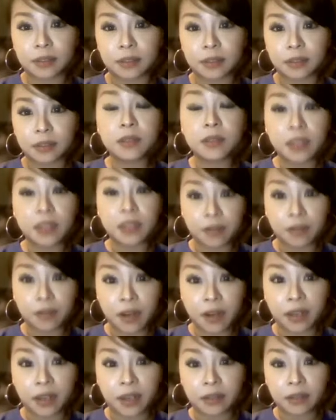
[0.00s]
Oh, is that
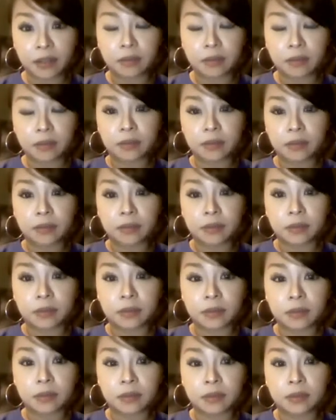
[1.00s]
right? Mm.
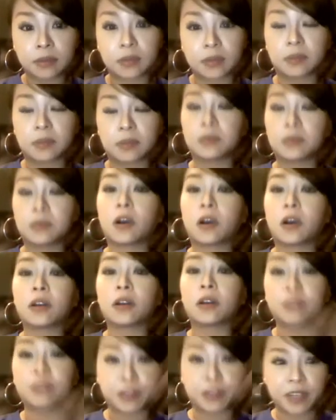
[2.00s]
On
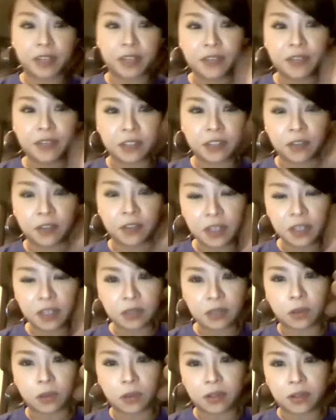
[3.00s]
retrieve surface
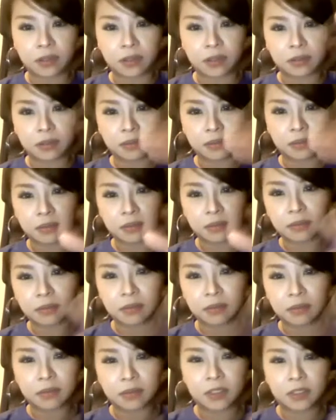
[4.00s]
or
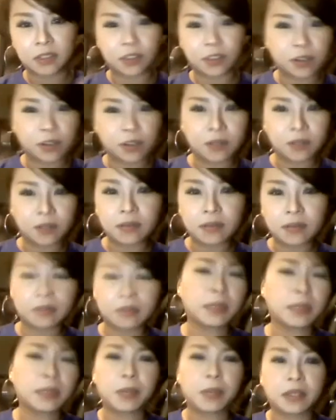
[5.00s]
do you know?
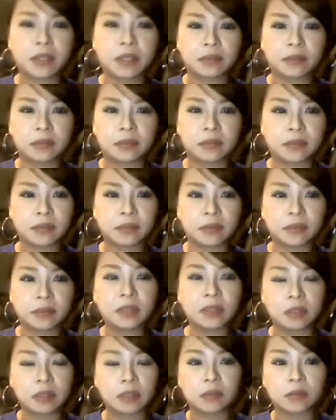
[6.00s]
Maybe? Actually, I
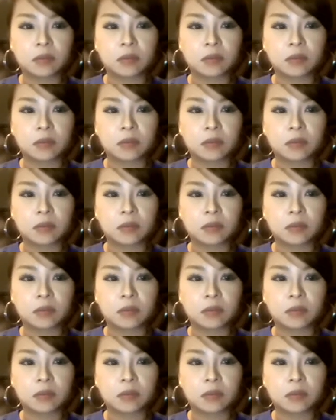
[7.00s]
know.